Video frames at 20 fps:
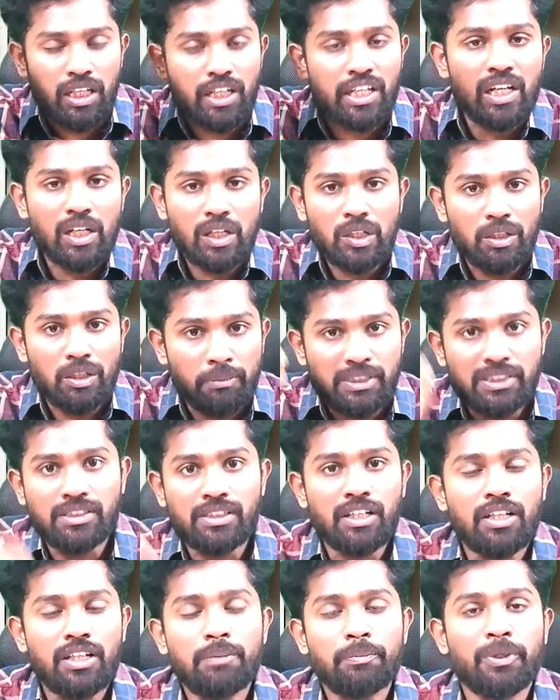or
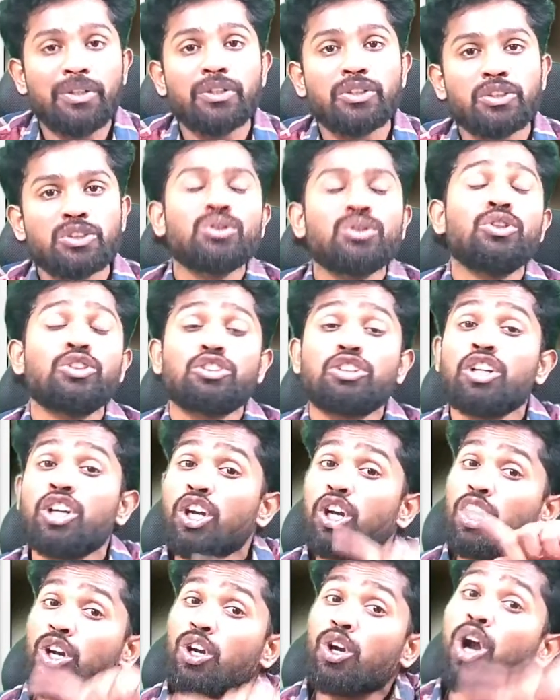domestically produced goods,
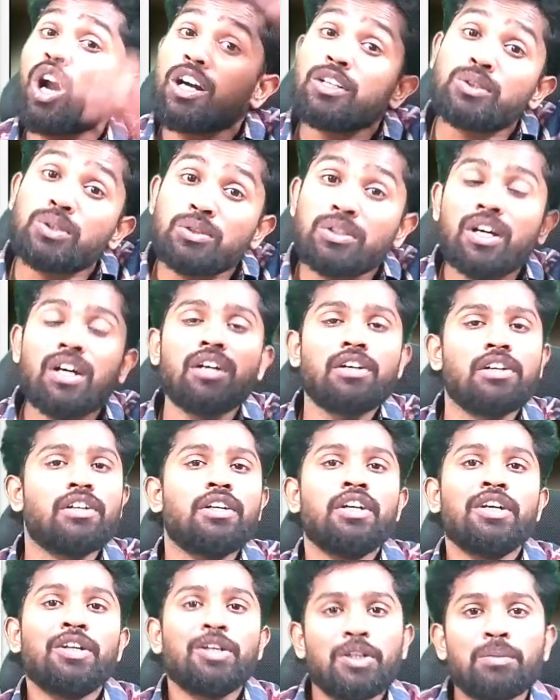not to the
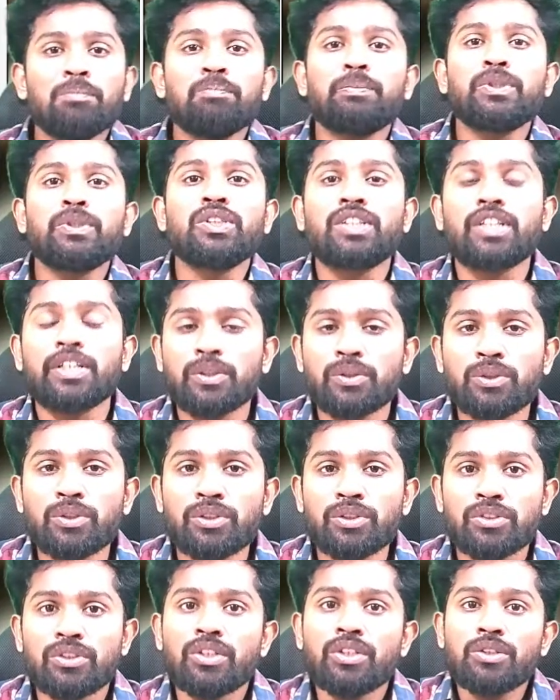imported
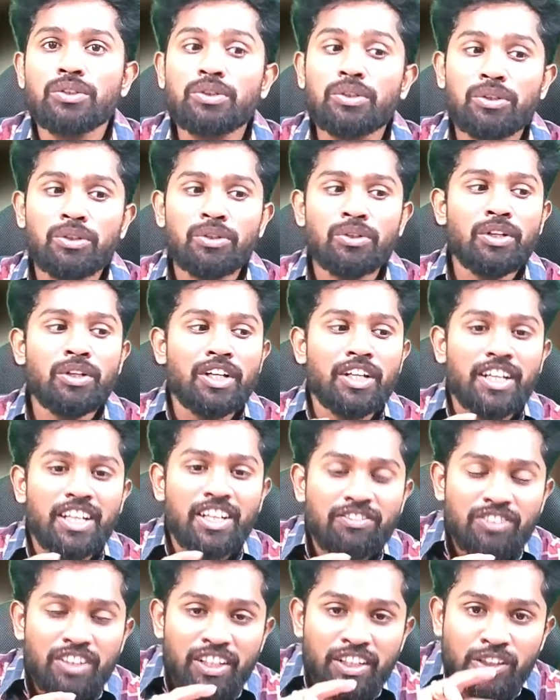goods. So
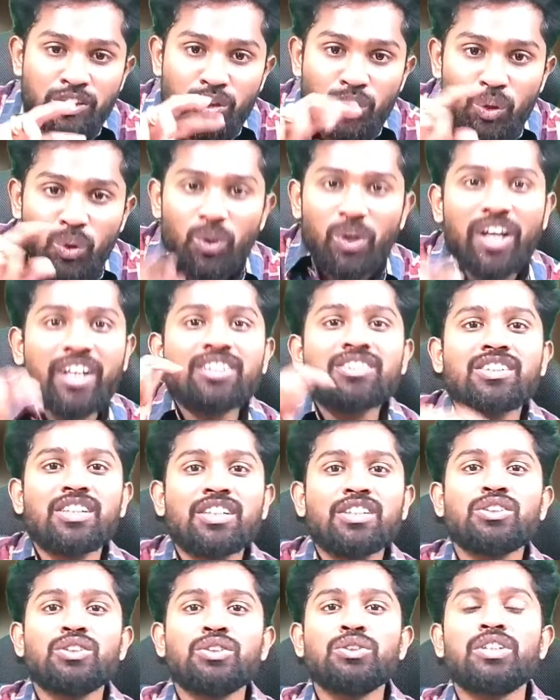if there is no
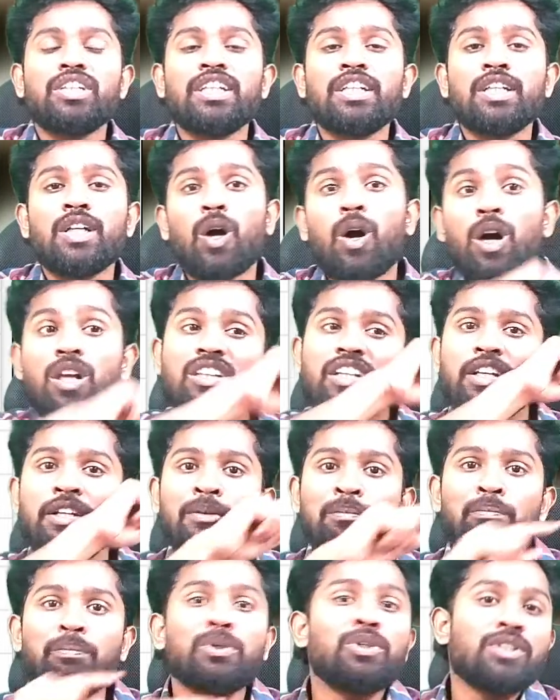excise duty on the
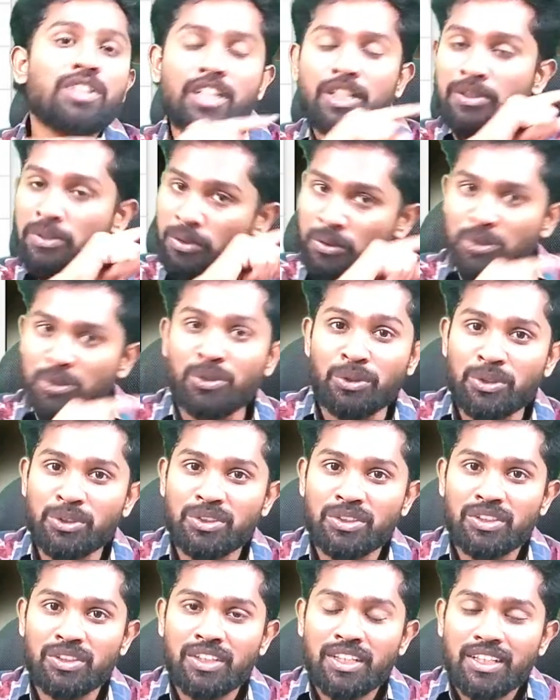imported
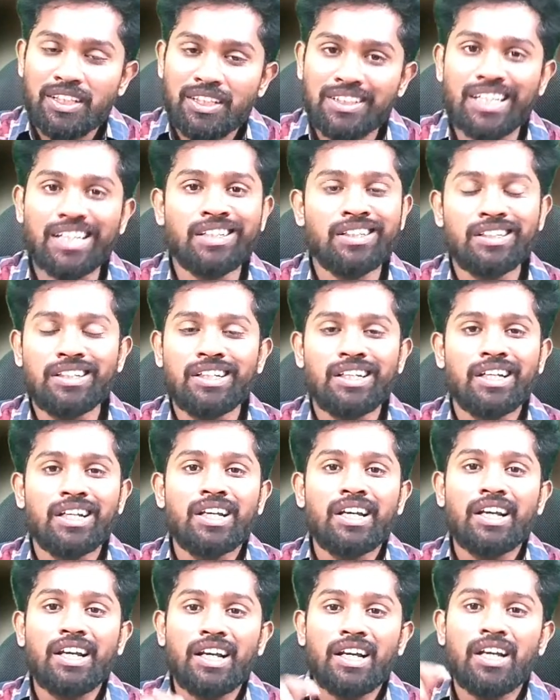goods, then
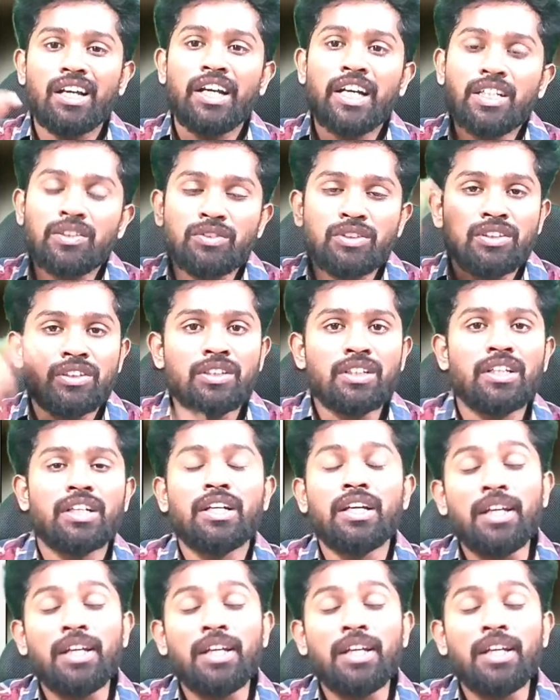it would